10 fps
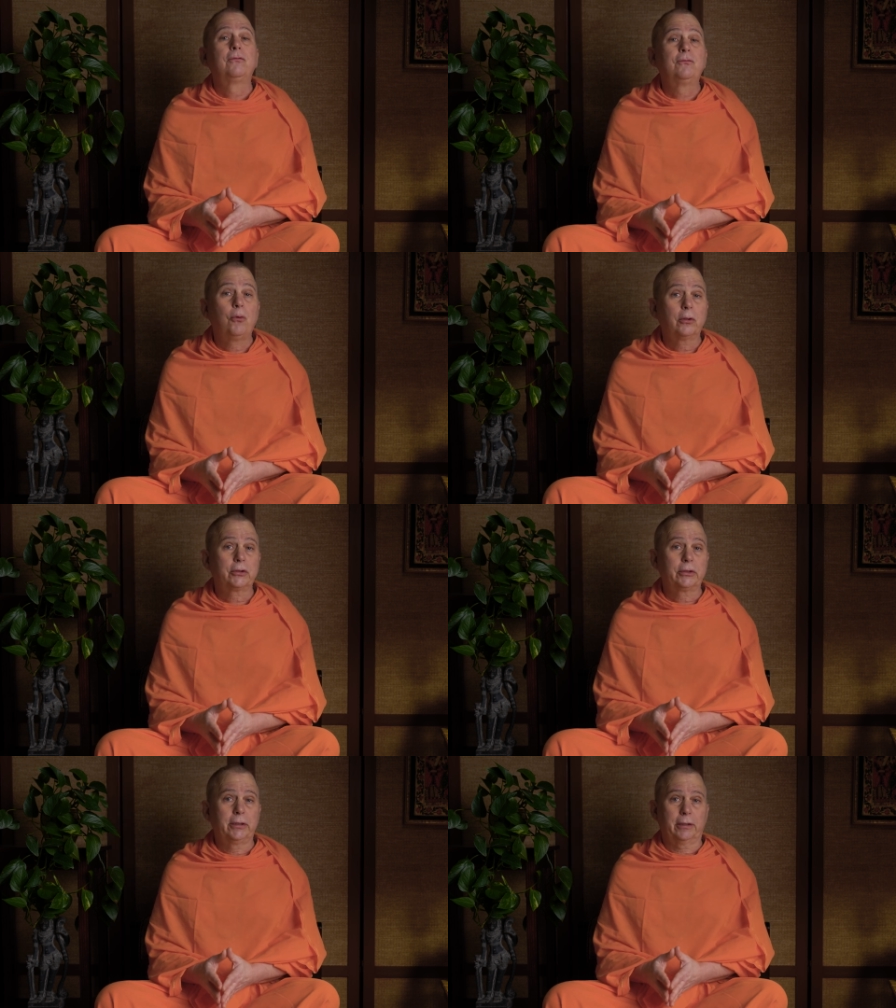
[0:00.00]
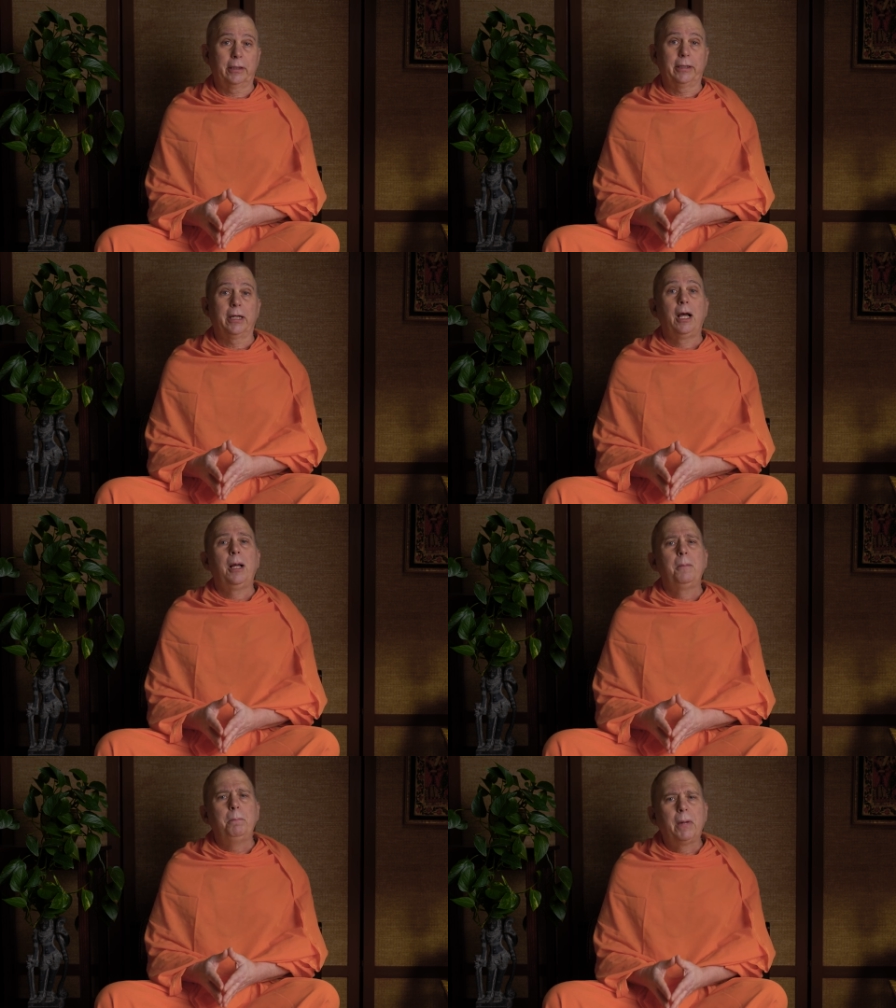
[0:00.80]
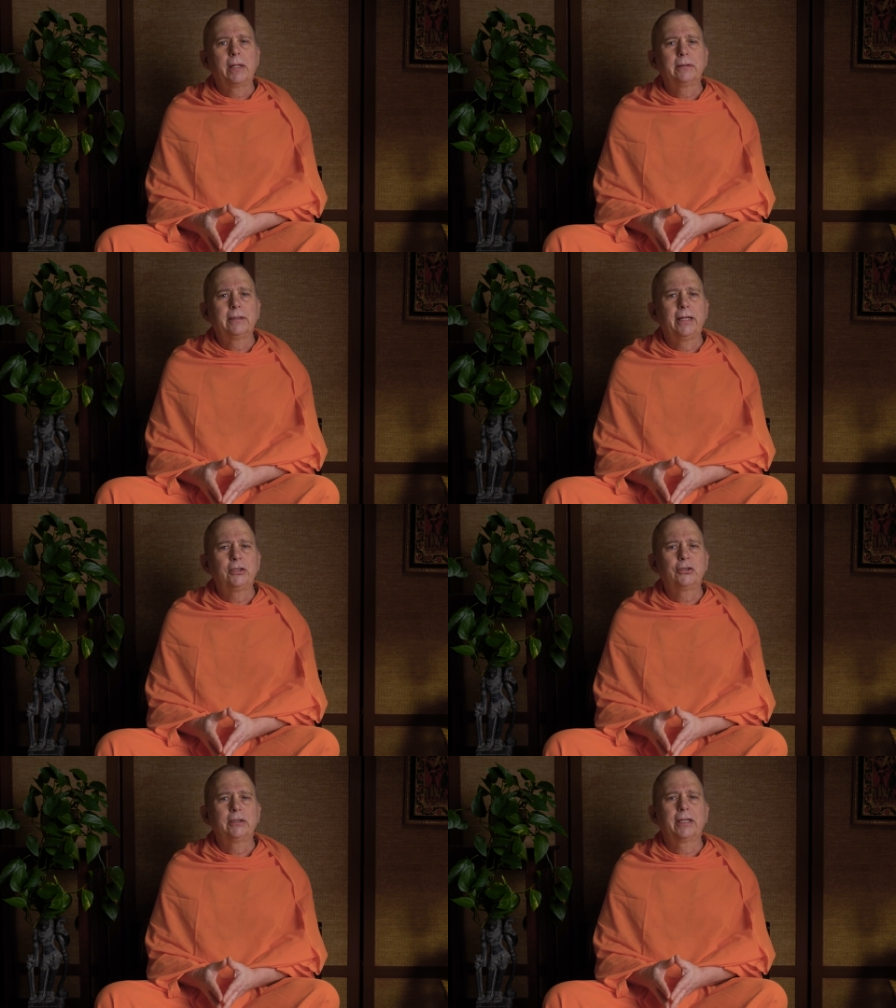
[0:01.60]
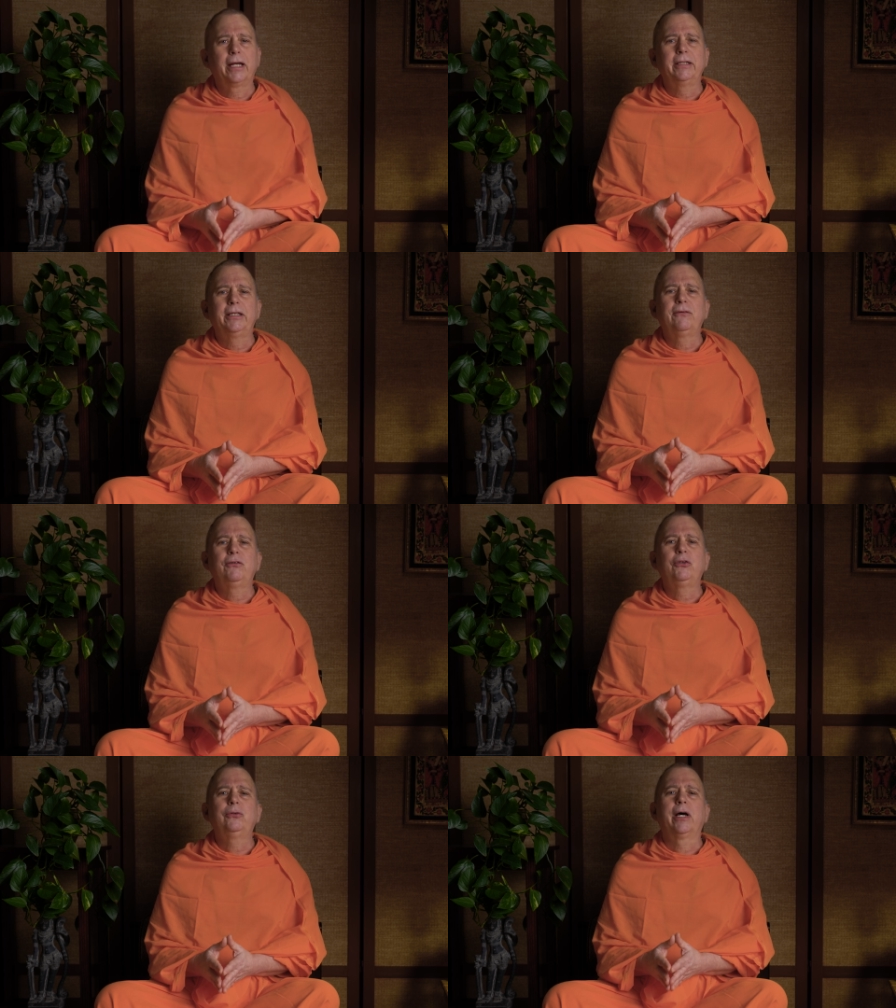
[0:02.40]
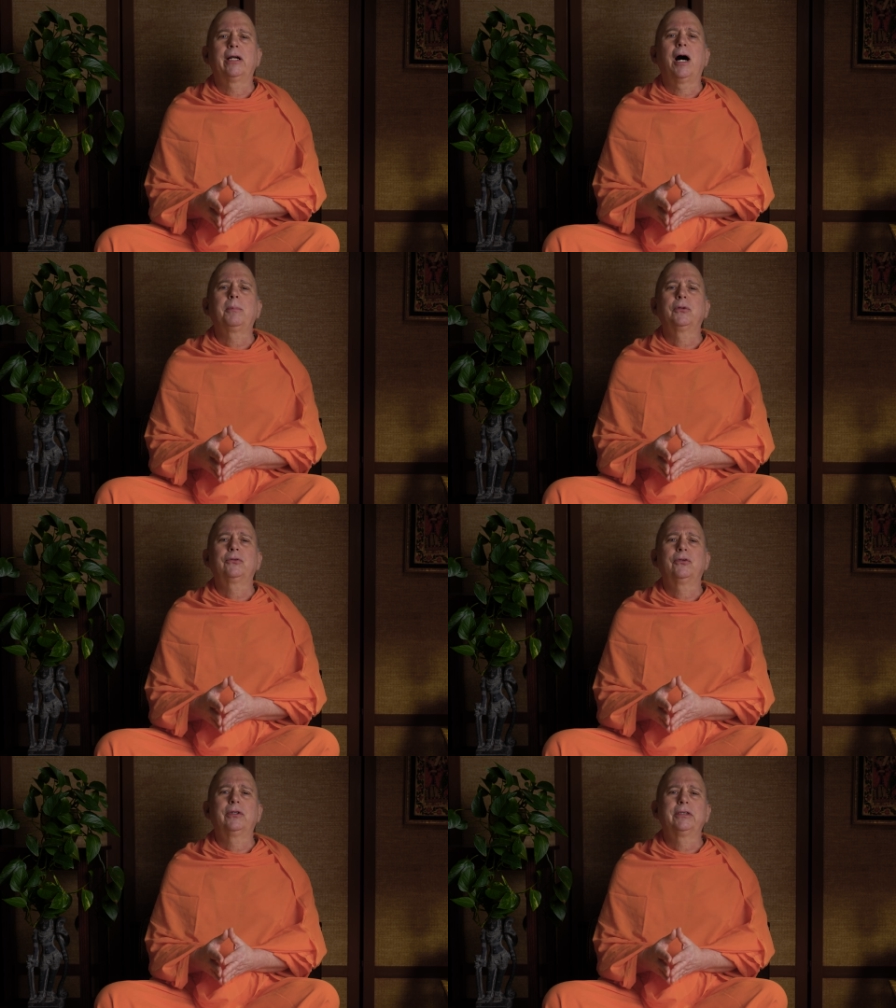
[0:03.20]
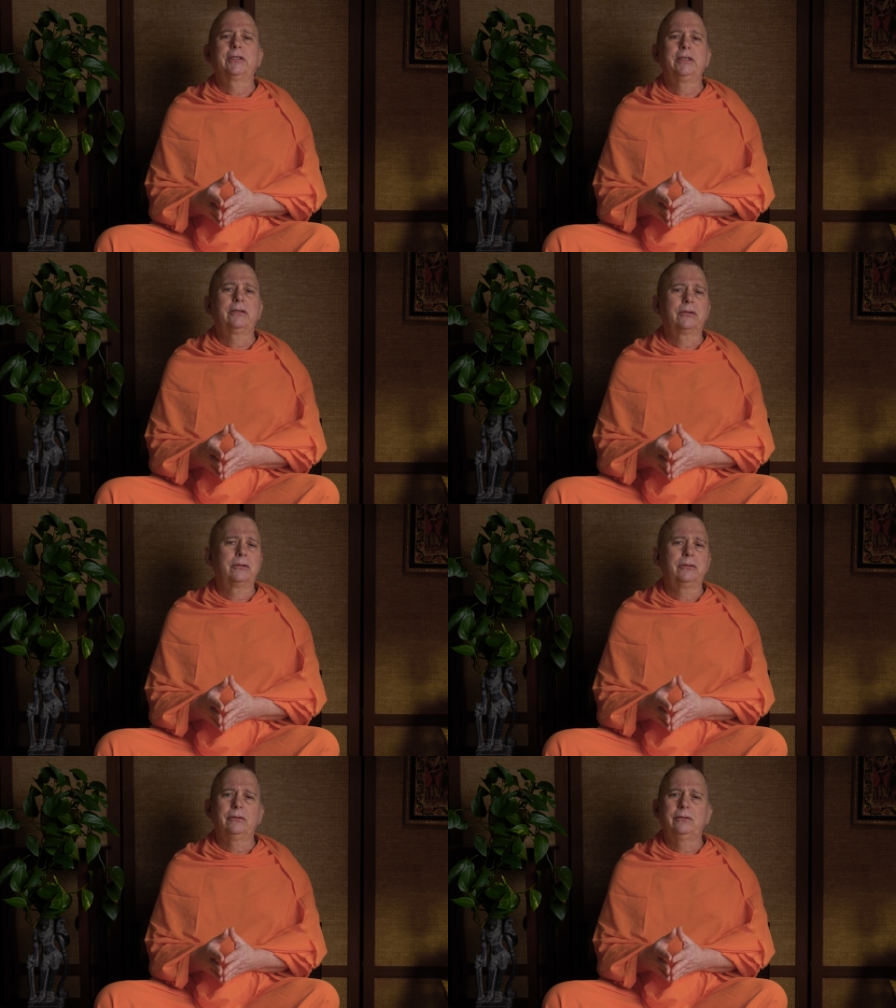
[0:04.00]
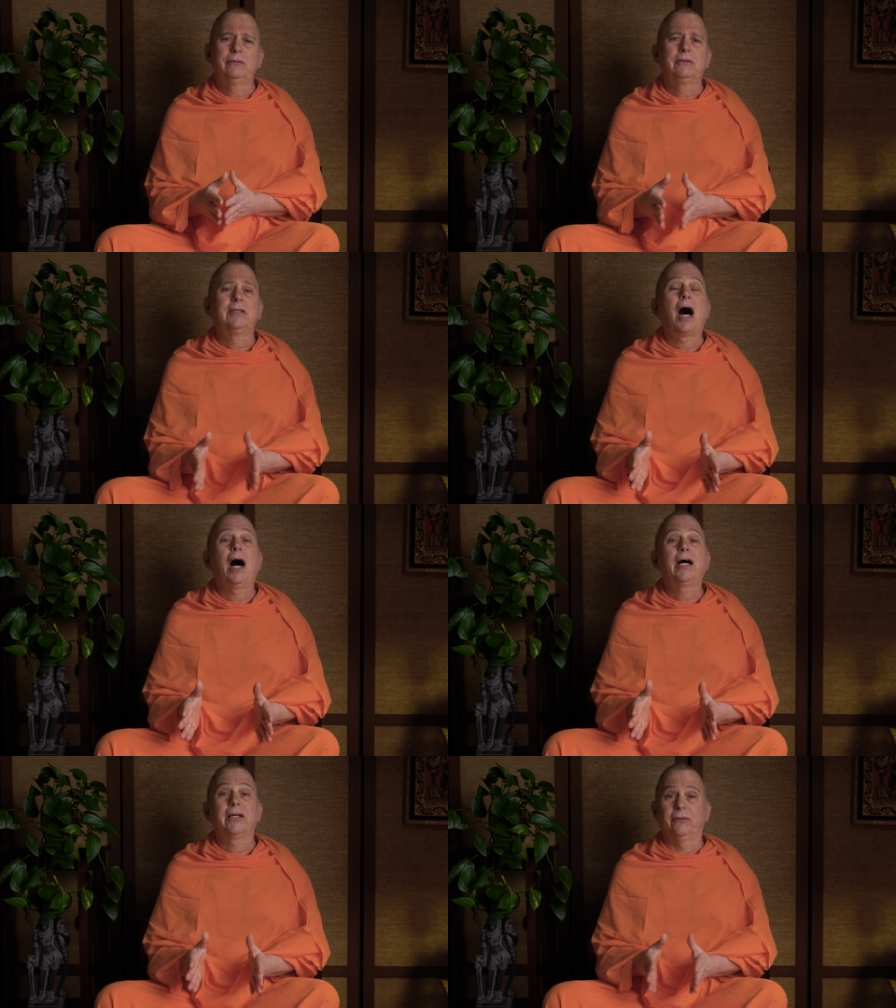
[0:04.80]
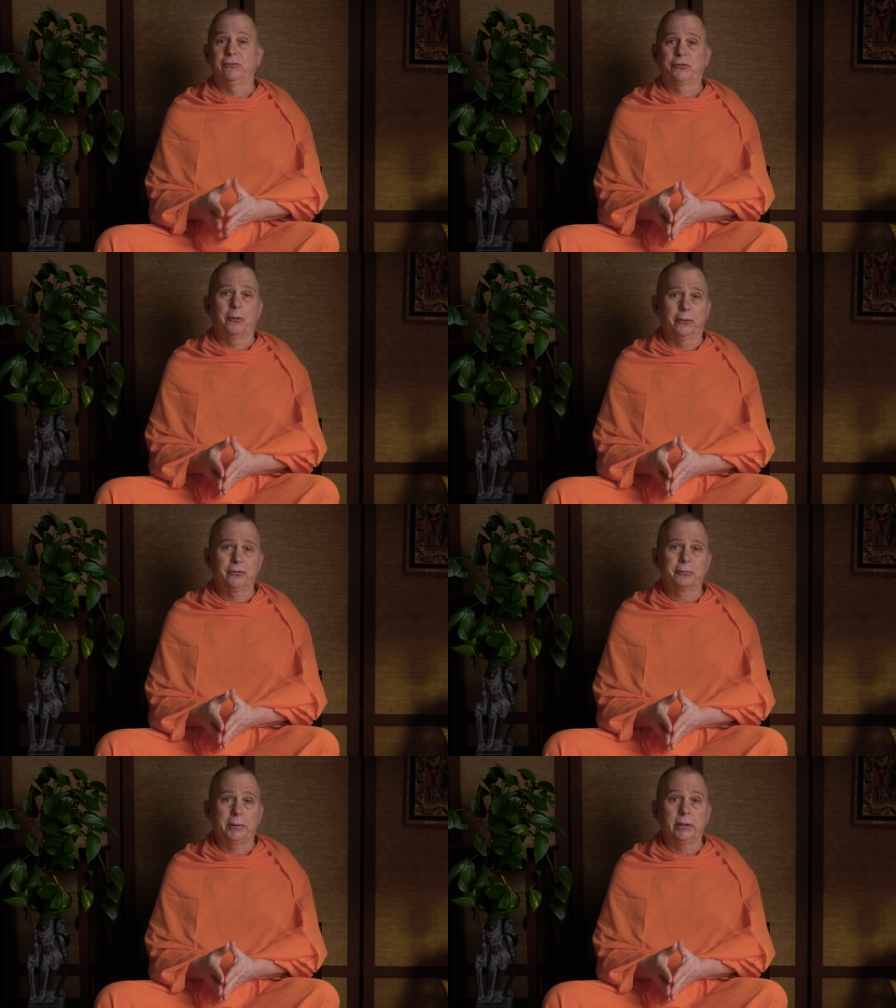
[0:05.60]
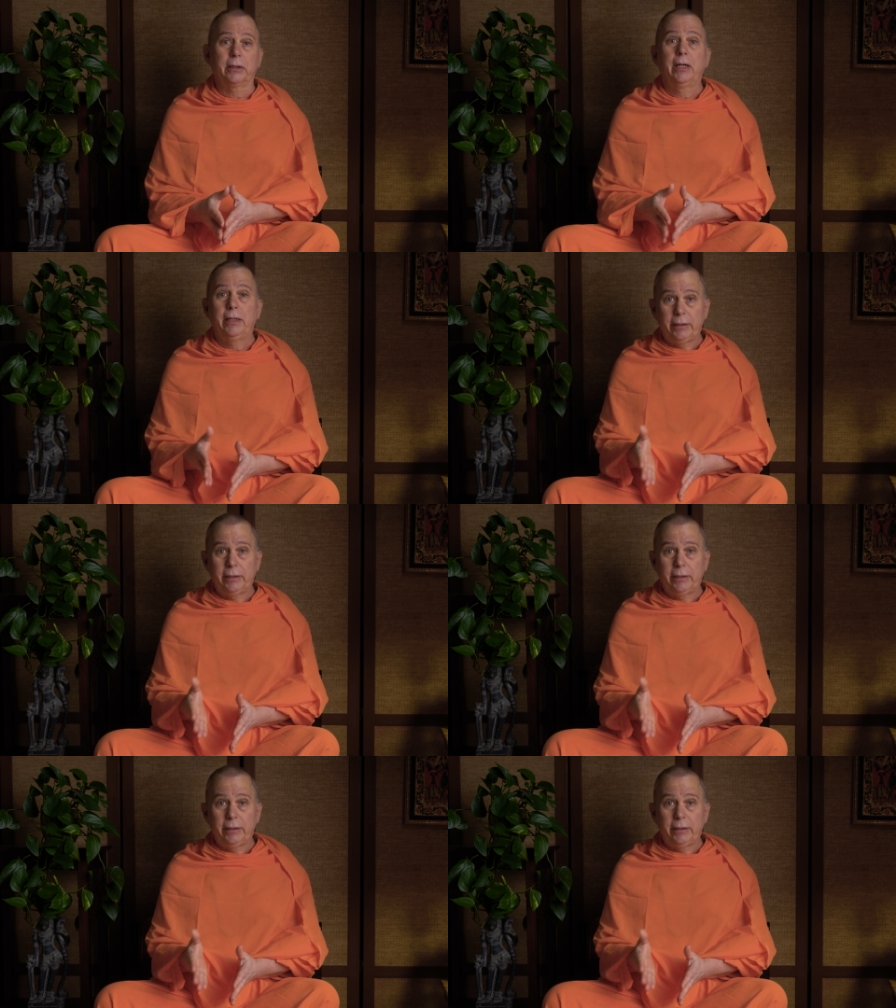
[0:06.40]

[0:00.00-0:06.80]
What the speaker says: Fortunately, meditation can give you an opportunity to dive, so to speak,